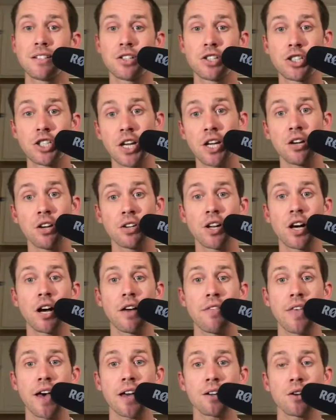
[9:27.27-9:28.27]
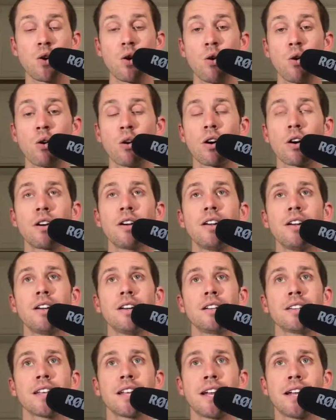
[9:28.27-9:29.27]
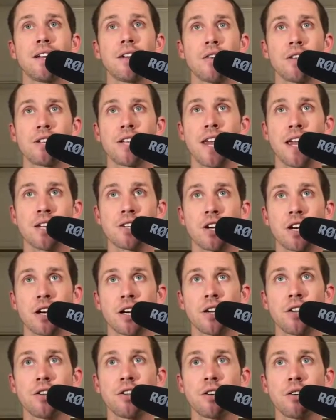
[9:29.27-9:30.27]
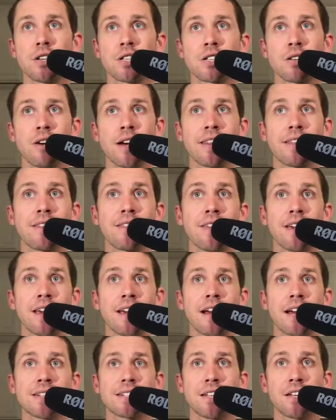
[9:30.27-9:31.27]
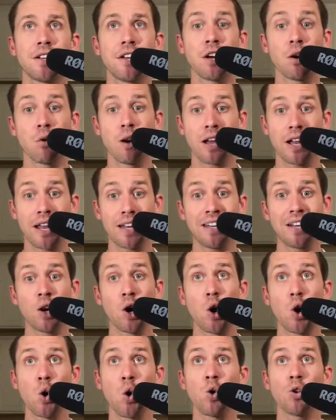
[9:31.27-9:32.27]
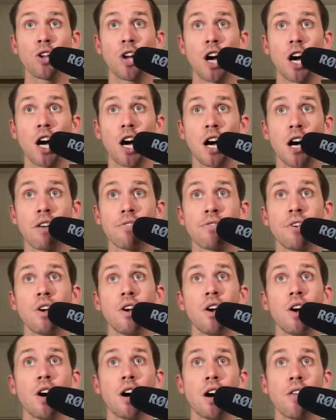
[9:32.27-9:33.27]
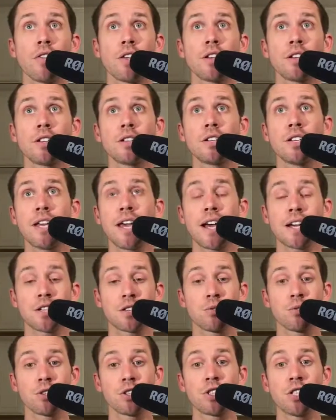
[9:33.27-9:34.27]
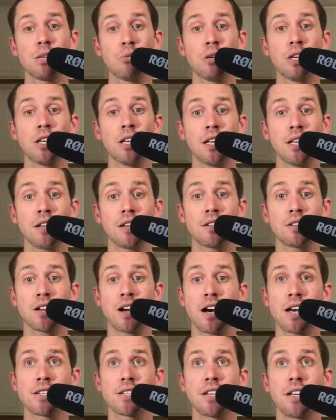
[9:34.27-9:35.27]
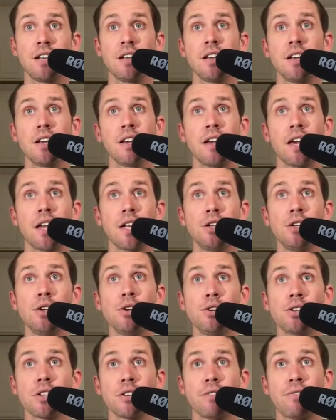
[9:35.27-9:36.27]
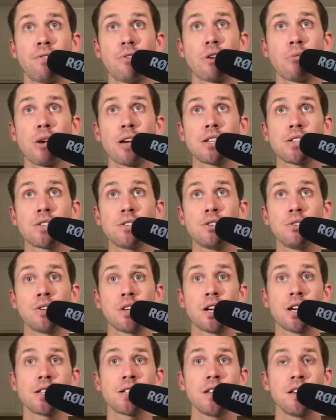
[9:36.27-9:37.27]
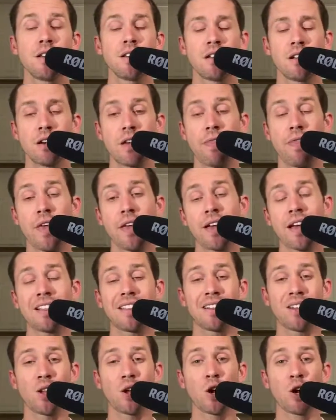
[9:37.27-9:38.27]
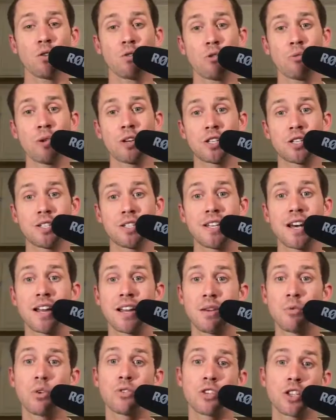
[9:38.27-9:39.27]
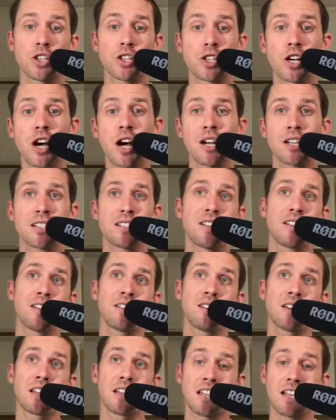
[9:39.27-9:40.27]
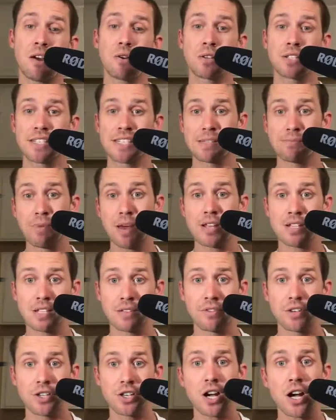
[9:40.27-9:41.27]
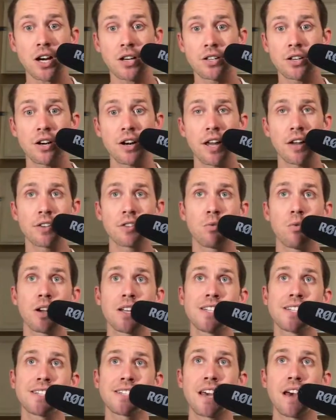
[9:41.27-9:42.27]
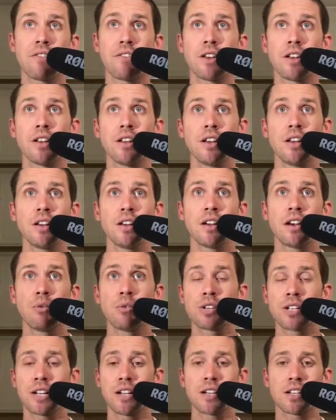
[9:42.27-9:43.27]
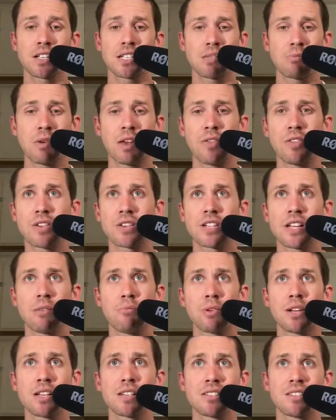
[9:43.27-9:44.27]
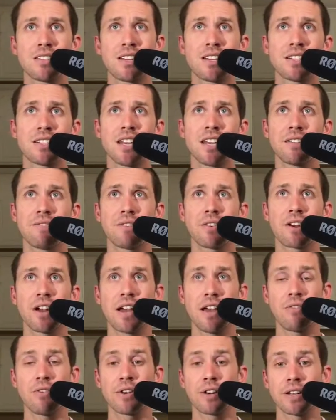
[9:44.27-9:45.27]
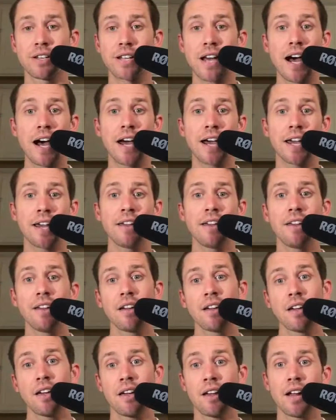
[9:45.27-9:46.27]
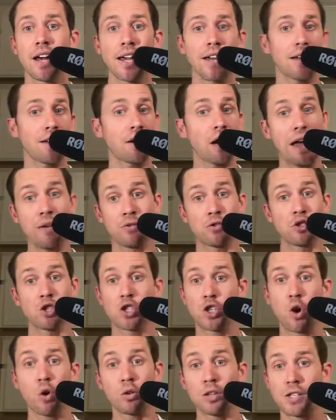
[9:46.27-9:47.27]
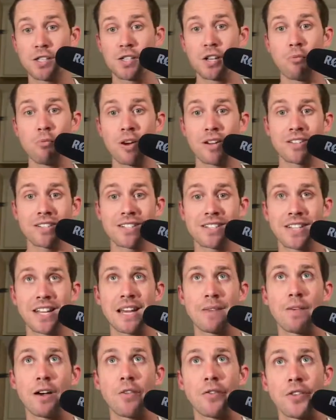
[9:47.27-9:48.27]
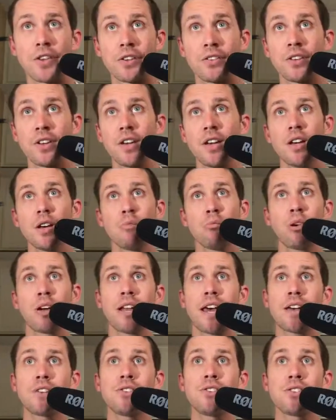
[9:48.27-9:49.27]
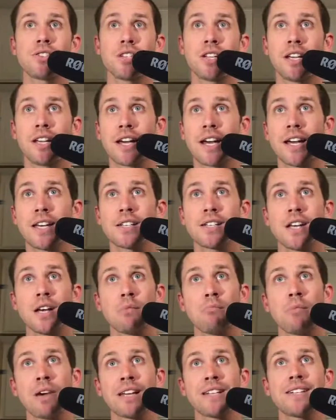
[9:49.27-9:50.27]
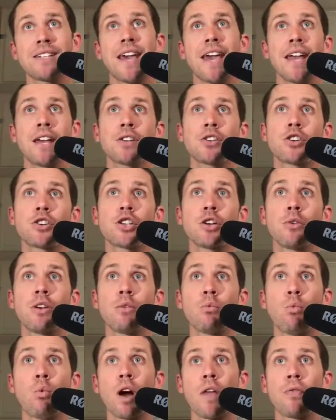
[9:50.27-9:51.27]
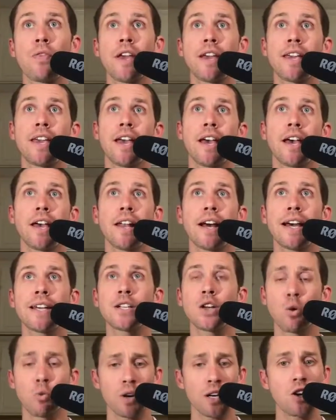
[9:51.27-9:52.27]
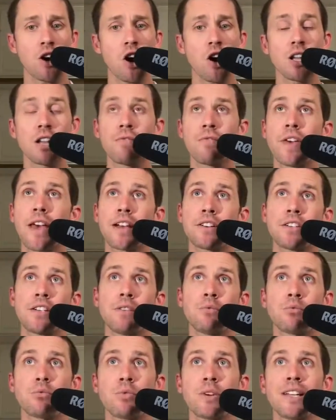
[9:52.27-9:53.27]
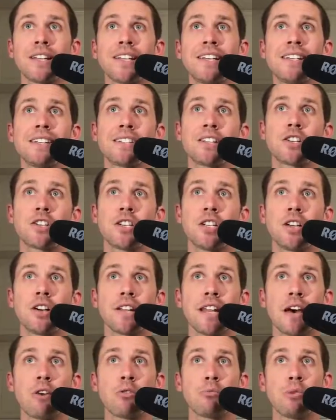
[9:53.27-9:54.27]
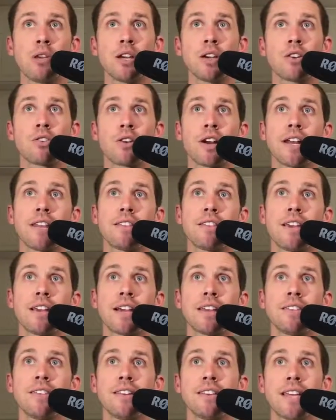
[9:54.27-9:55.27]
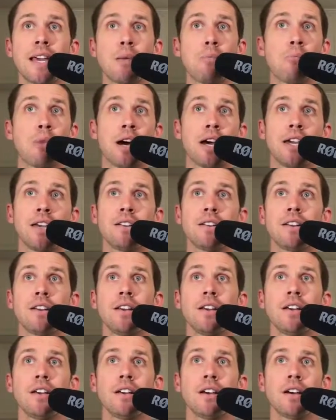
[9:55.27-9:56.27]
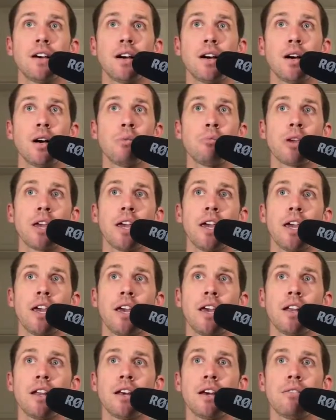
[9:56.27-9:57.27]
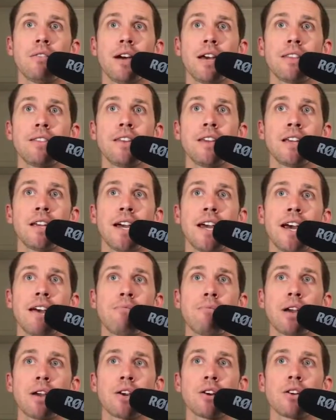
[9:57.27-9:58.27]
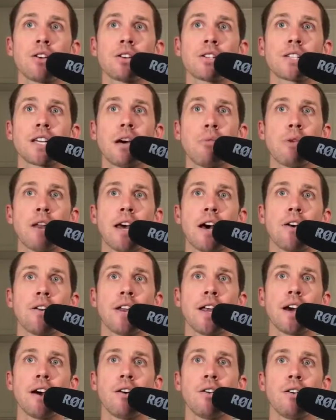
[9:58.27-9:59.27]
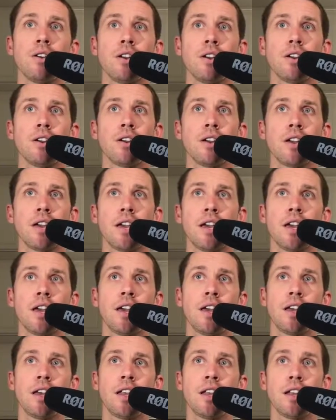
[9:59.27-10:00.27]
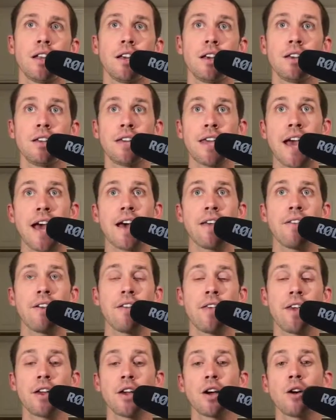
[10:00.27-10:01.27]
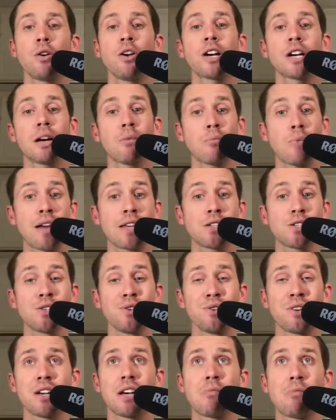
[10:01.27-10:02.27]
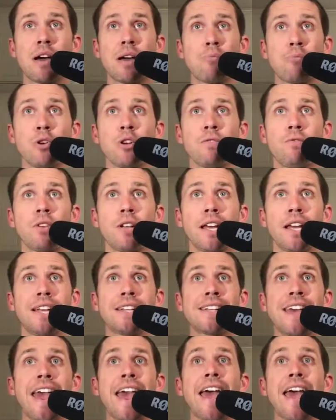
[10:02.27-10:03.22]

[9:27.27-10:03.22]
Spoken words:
shield on that core that I know the tanks aren't going to do it. So I think I said, you know what? I need to hold off on the actual GBE tossing and use it for my Zookas. Now, I think I a little over much done it with the shocks, and look how expensive the shocks are now, 27. I wish I could have sped this up because they take forever to die, and I have only so much to say about this. But as you see, guys, my tanks are doing what they can. I don't recall if they actually released the shield. That would be a great thing. I think they might. I think I have my girls coming out now. And yeah, there they go. Here come my Zuka, my beautiful ladies.